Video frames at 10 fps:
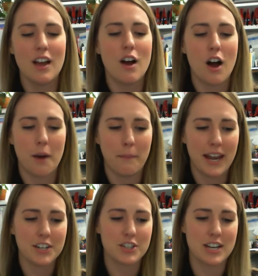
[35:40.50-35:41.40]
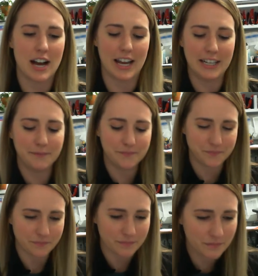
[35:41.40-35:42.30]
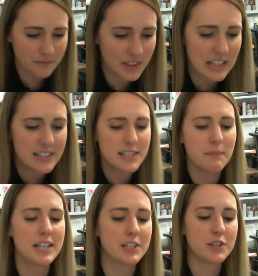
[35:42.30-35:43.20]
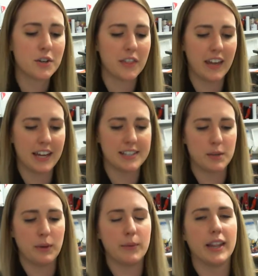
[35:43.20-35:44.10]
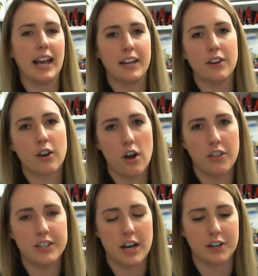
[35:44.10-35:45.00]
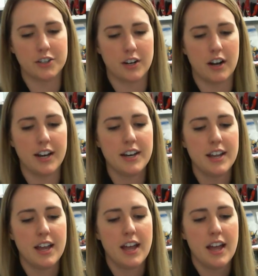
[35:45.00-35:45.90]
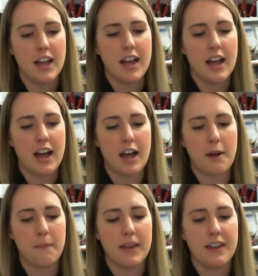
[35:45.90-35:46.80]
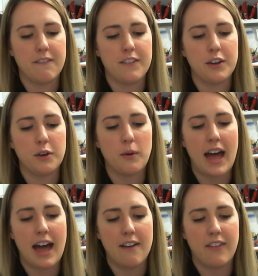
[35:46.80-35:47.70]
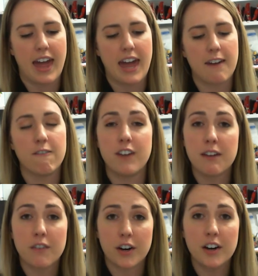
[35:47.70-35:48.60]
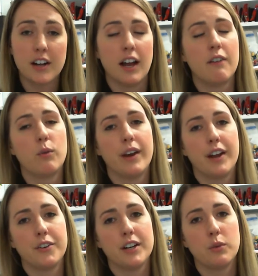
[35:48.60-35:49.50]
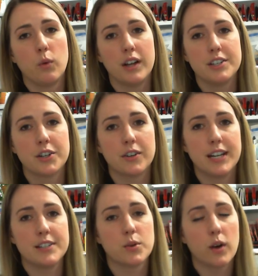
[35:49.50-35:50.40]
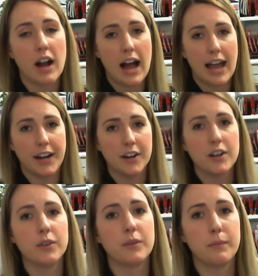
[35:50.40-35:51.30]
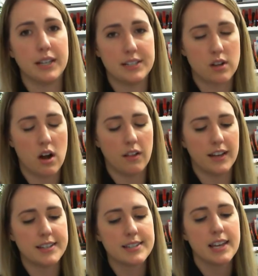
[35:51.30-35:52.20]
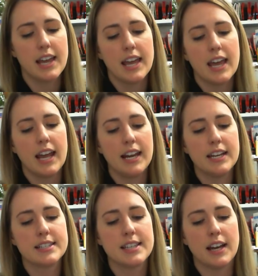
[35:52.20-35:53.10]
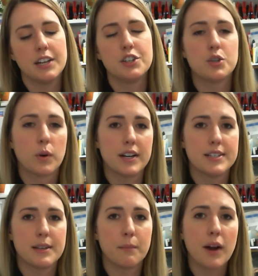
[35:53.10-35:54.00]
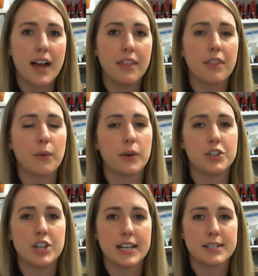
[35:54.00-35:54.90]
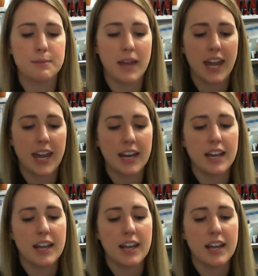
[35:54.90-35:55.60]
On page 9, some additional things that we would like you to call the doctor on. If you have a fever of 101 degrees or higher, please call us. Any sudden shortness of breath or chest pain,